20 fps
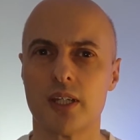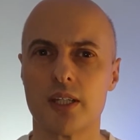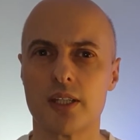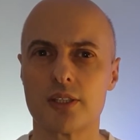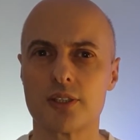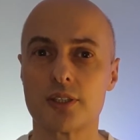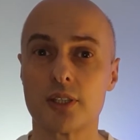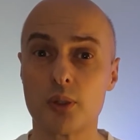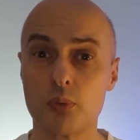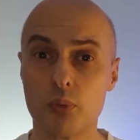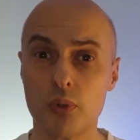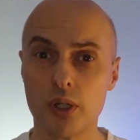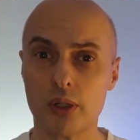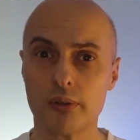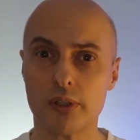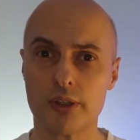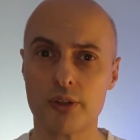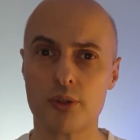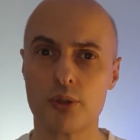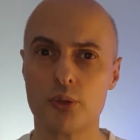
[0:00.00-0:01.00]
So what are
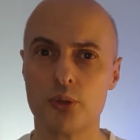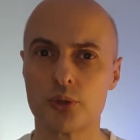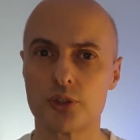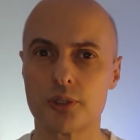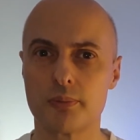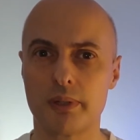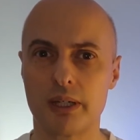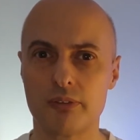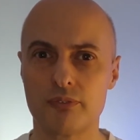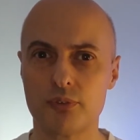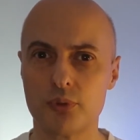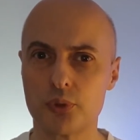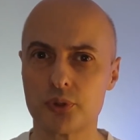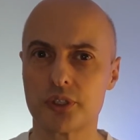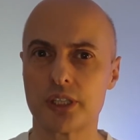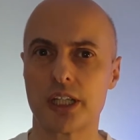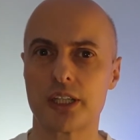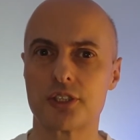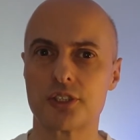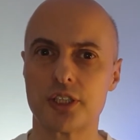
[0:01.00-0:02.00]
our thoughts about
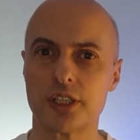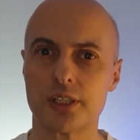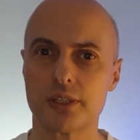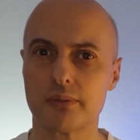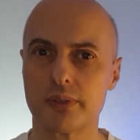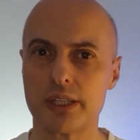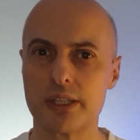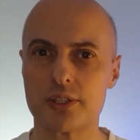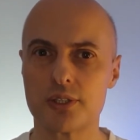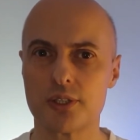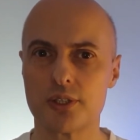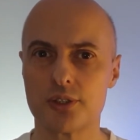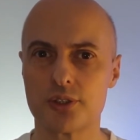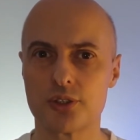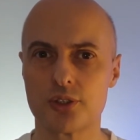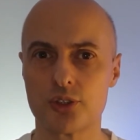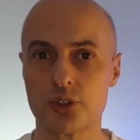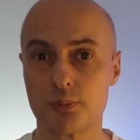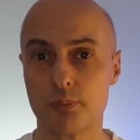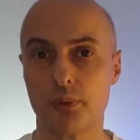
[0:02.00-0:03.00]
vortex generators,
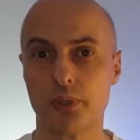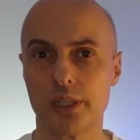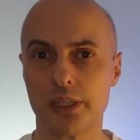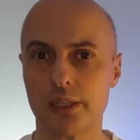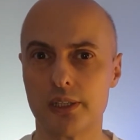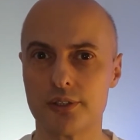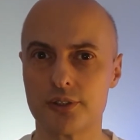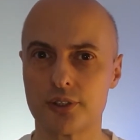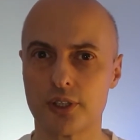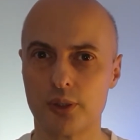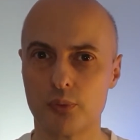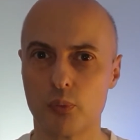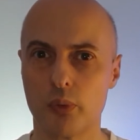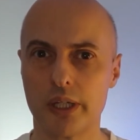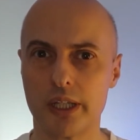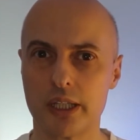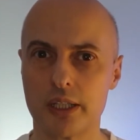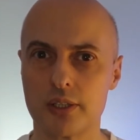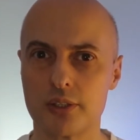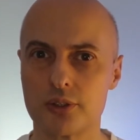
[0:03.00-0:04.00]
spoilers and
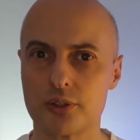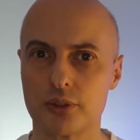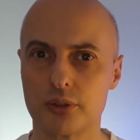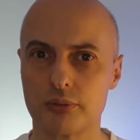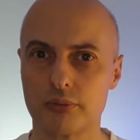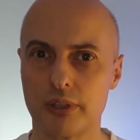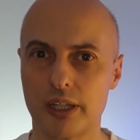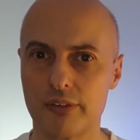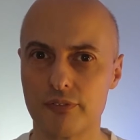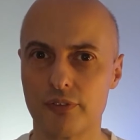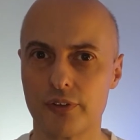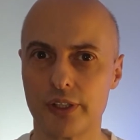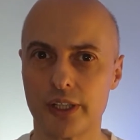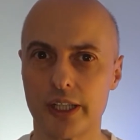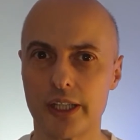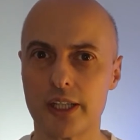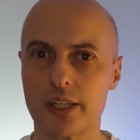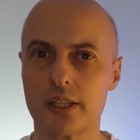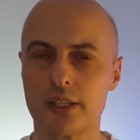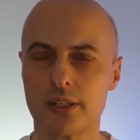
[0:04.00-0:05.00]
wings on
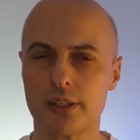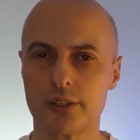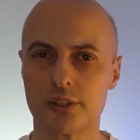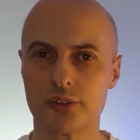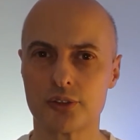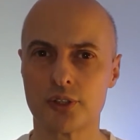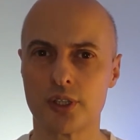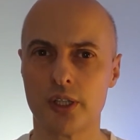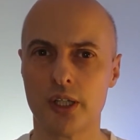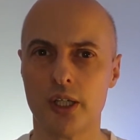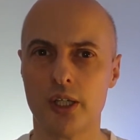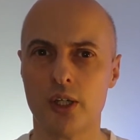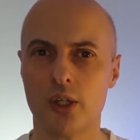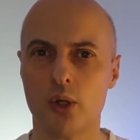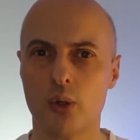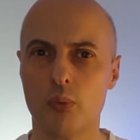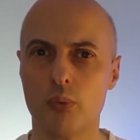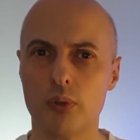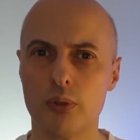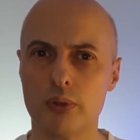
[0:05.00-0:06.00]
everyday cars?
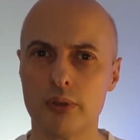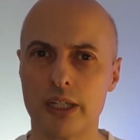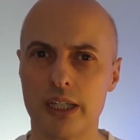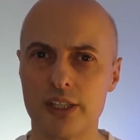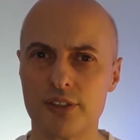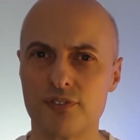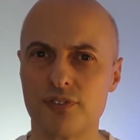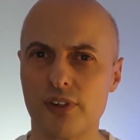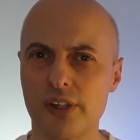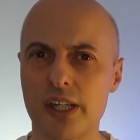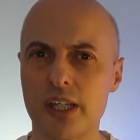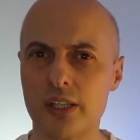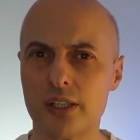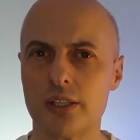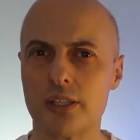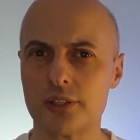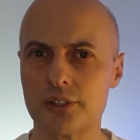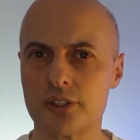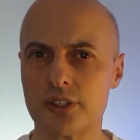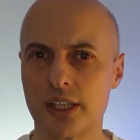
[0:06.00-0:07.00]
Well, it's very
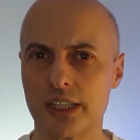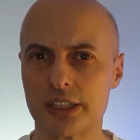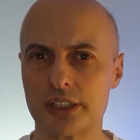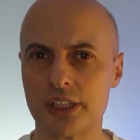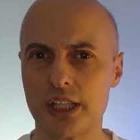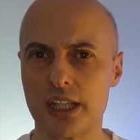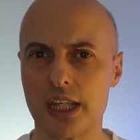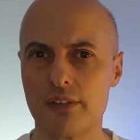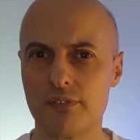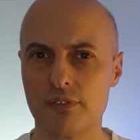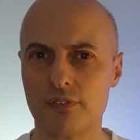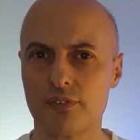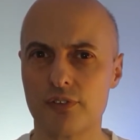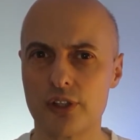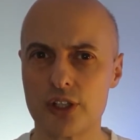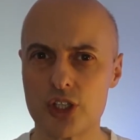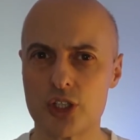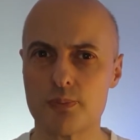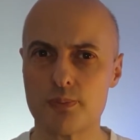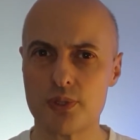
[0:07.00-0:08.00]
hard to actually give a
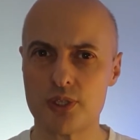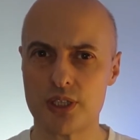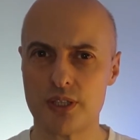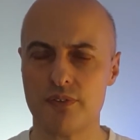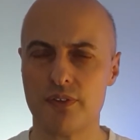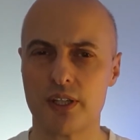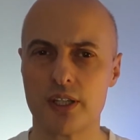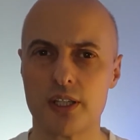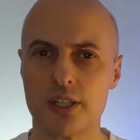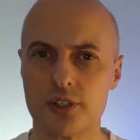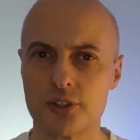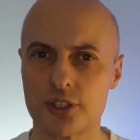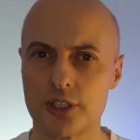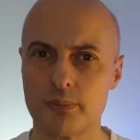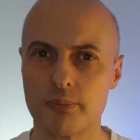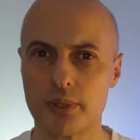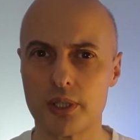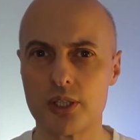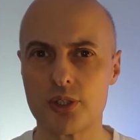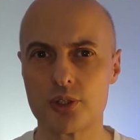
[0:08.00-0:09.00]
very specific answer
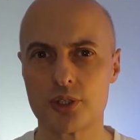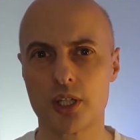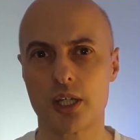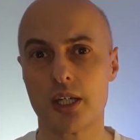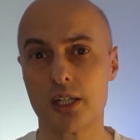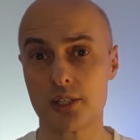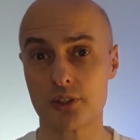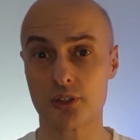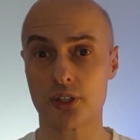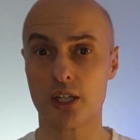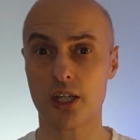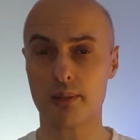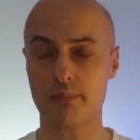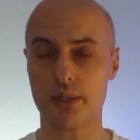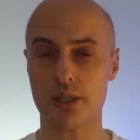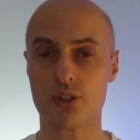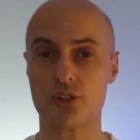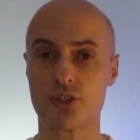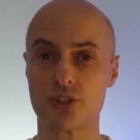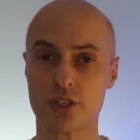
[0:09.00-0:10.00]
because cars come
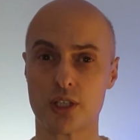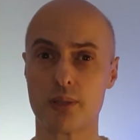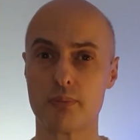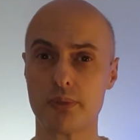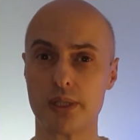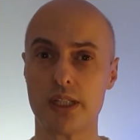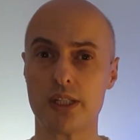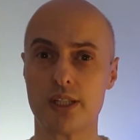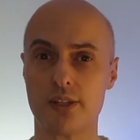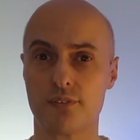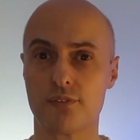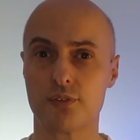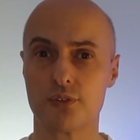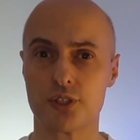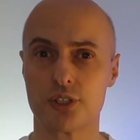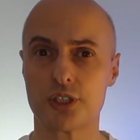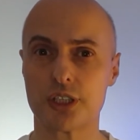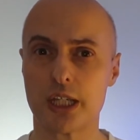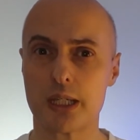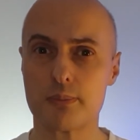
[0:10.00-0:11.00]
in so many different
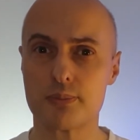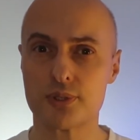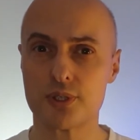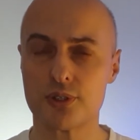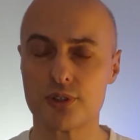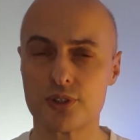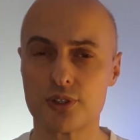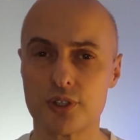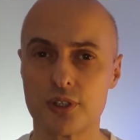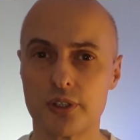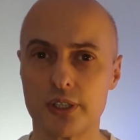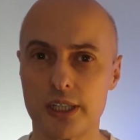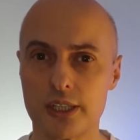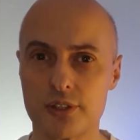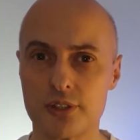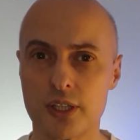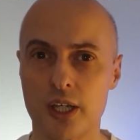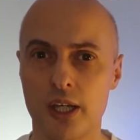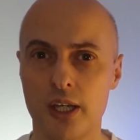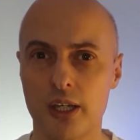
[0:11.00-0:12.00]
shapes and
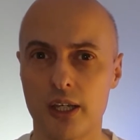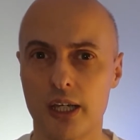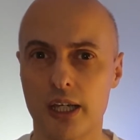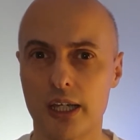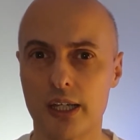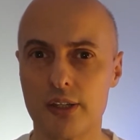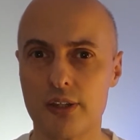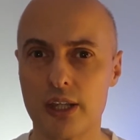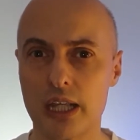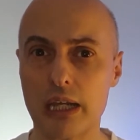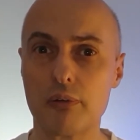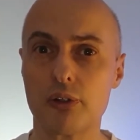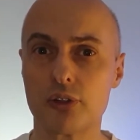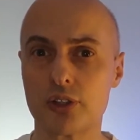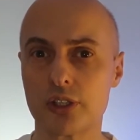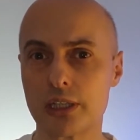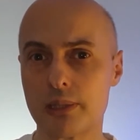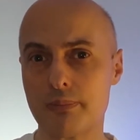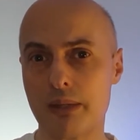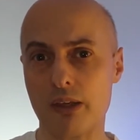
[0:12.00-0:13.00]
size and the
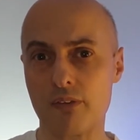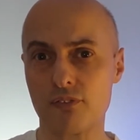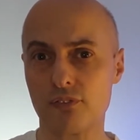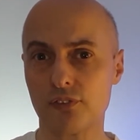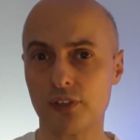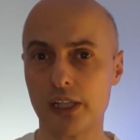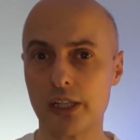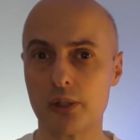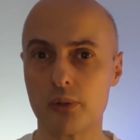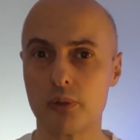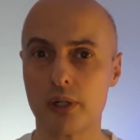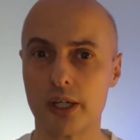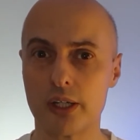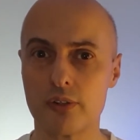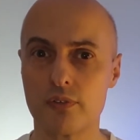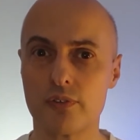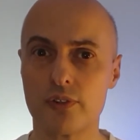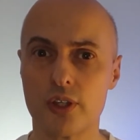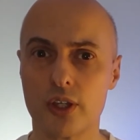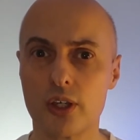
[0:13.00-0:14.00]
aerodynamic flow
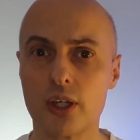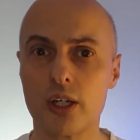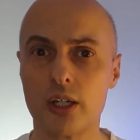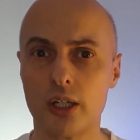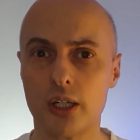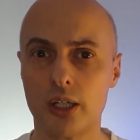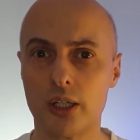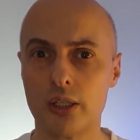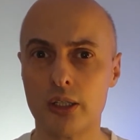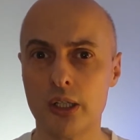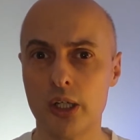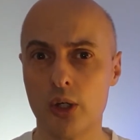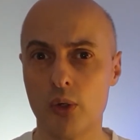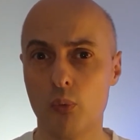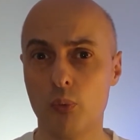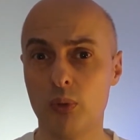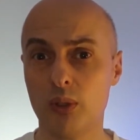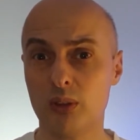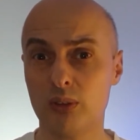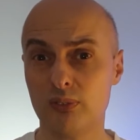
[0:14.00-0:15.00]
over the car
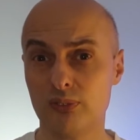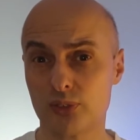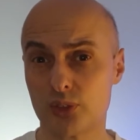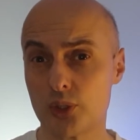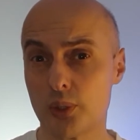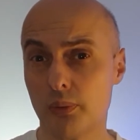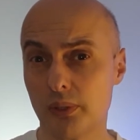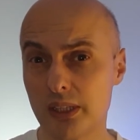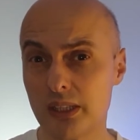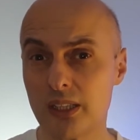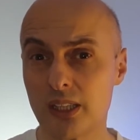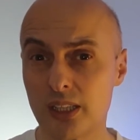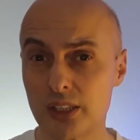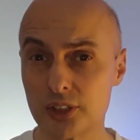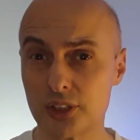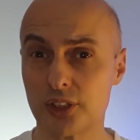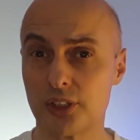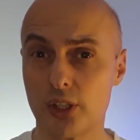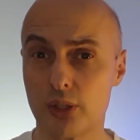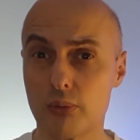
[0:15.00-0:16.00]
will to a
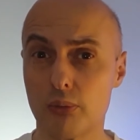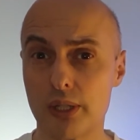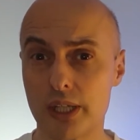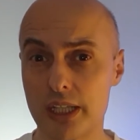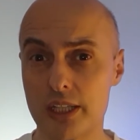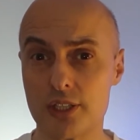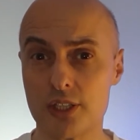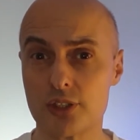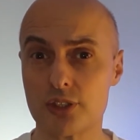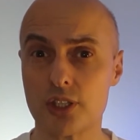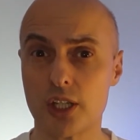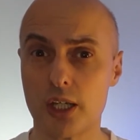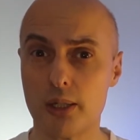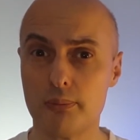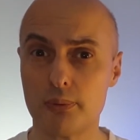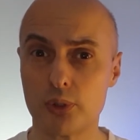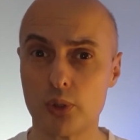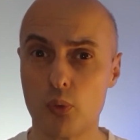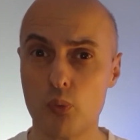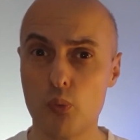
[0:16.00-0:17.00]
large degree
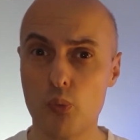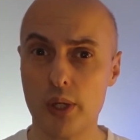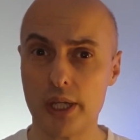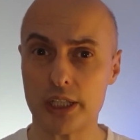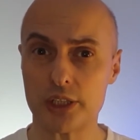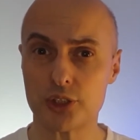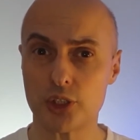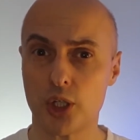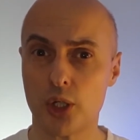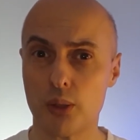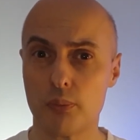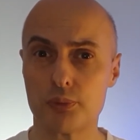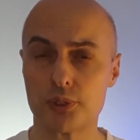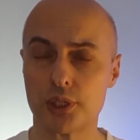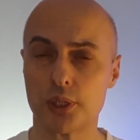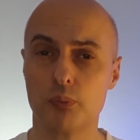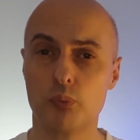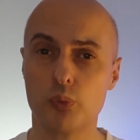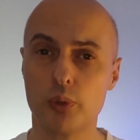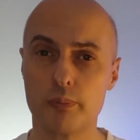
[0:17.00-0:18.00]
determine on which
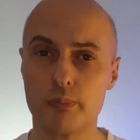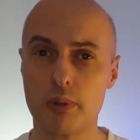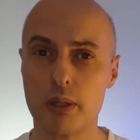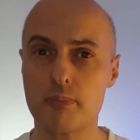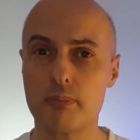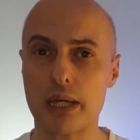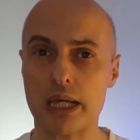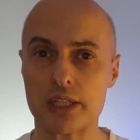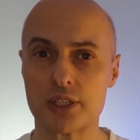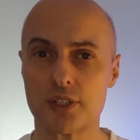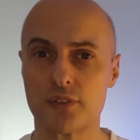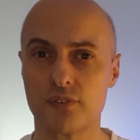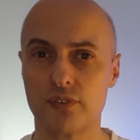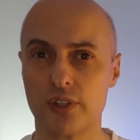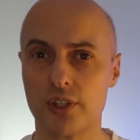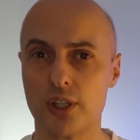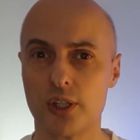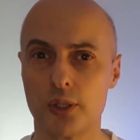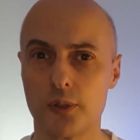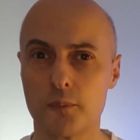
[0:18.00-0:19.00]
option would be best for
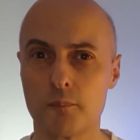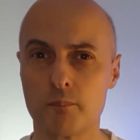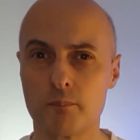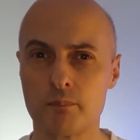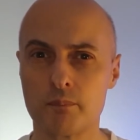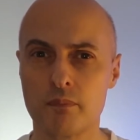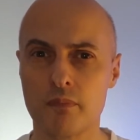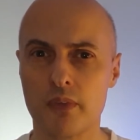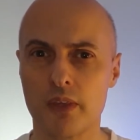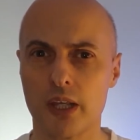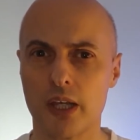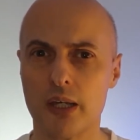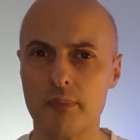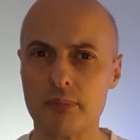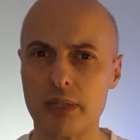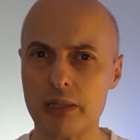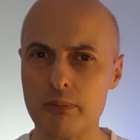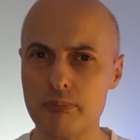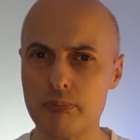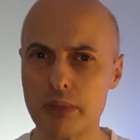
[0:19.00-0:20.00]
you. Um,
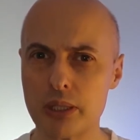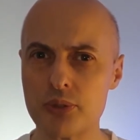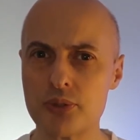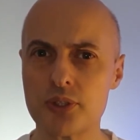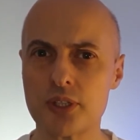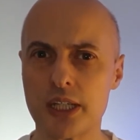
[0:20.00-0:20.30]
in most